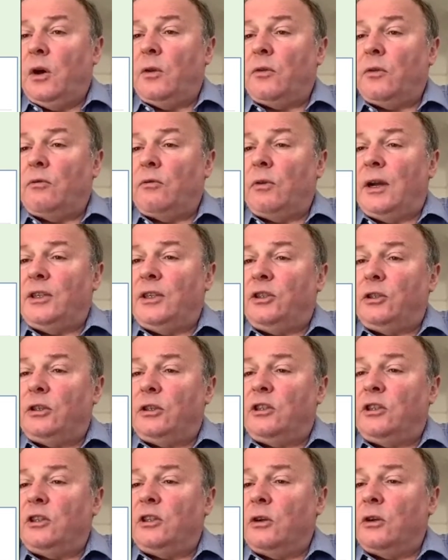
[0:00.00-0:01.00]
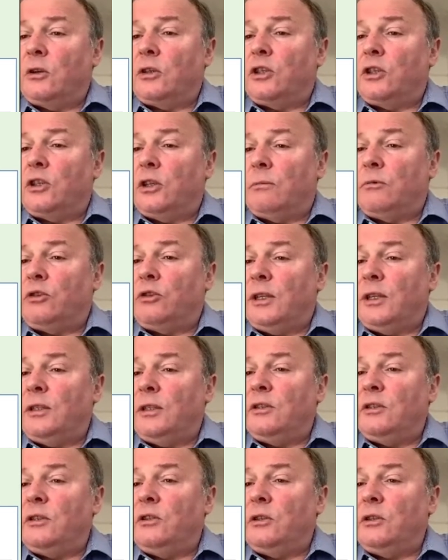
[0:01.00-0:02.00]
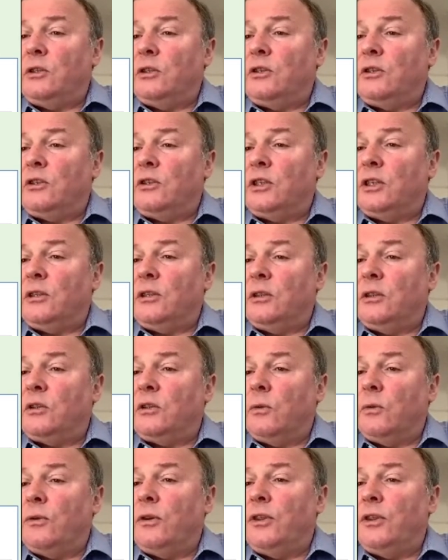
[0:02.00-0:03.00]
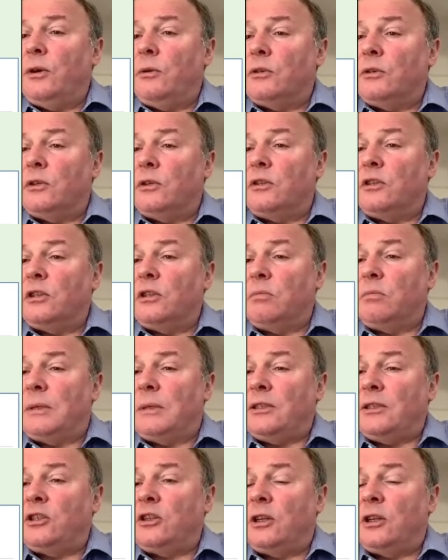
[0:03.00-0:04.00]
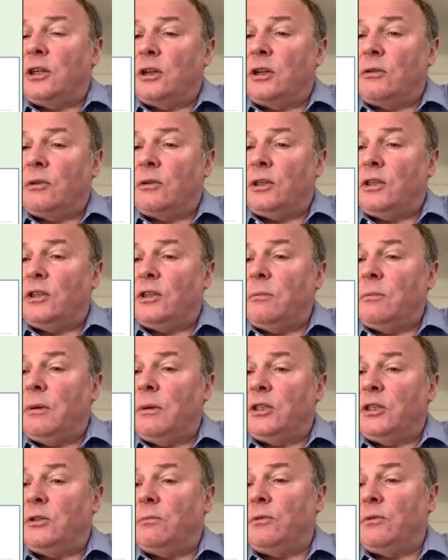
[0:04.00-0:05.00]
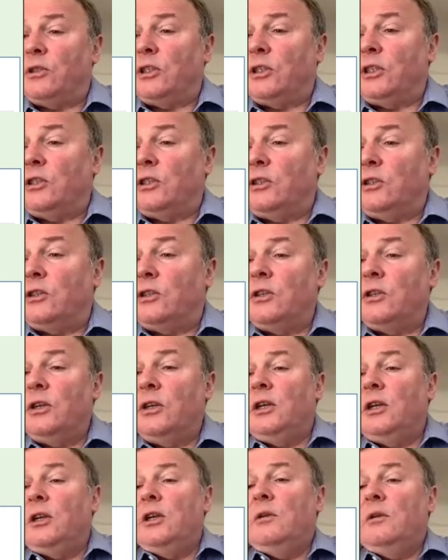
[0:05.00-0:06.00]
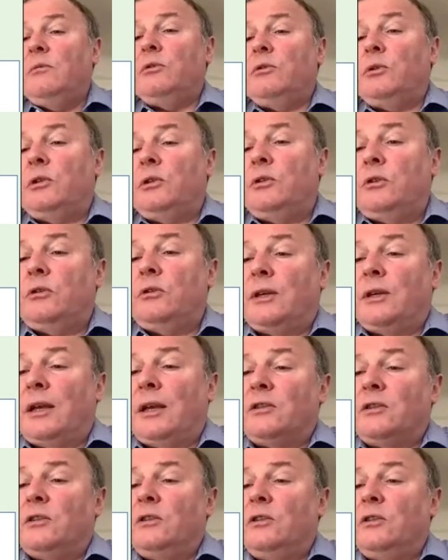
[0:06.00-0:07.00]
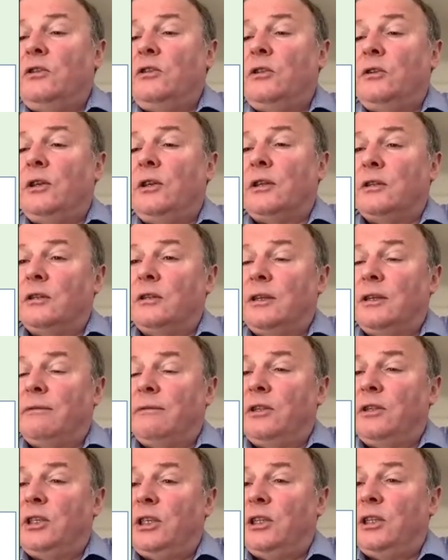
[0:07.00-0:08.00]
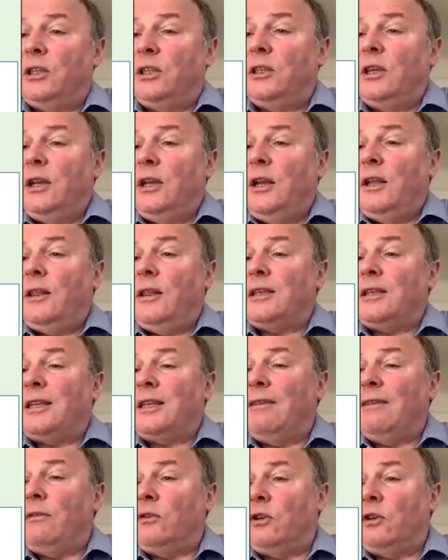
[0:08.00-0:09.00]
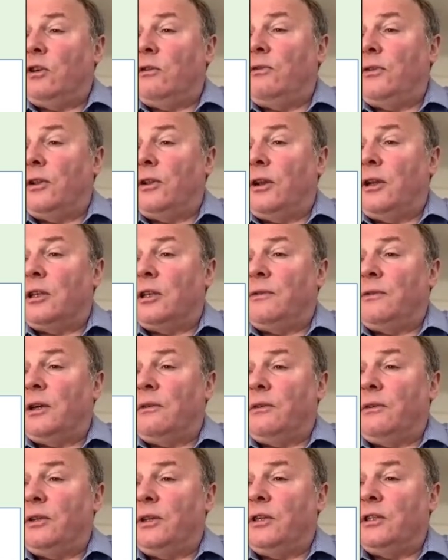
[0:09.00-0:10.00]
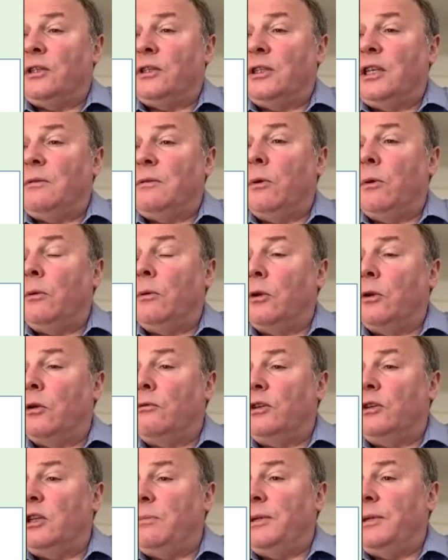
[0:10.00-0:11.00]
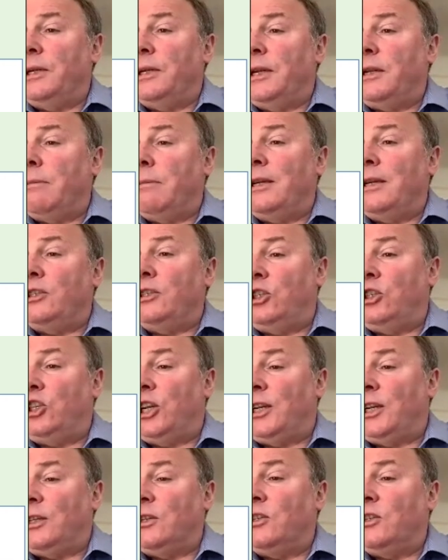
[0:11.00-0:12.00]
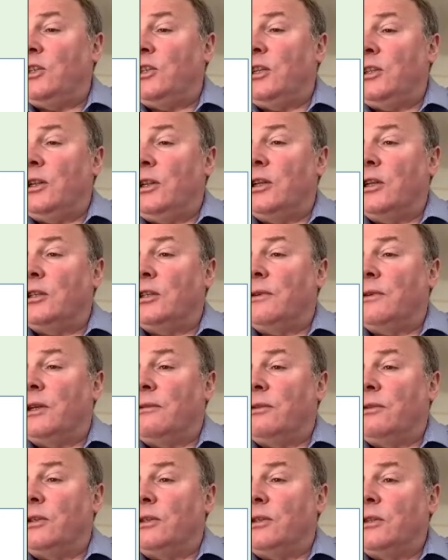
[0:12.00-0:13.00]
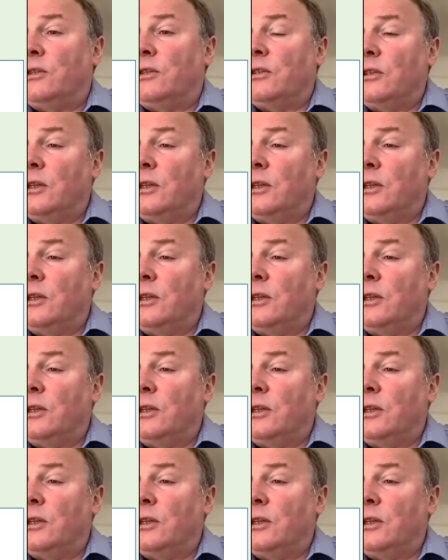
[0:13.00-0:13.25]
On the right, you can see the long-term trends, and you can see that although there was a substantial increase in ablation procedures between 2000 and 2017, that's leveled off in the last 5 years, and there's not really been any major change in the last 5 years.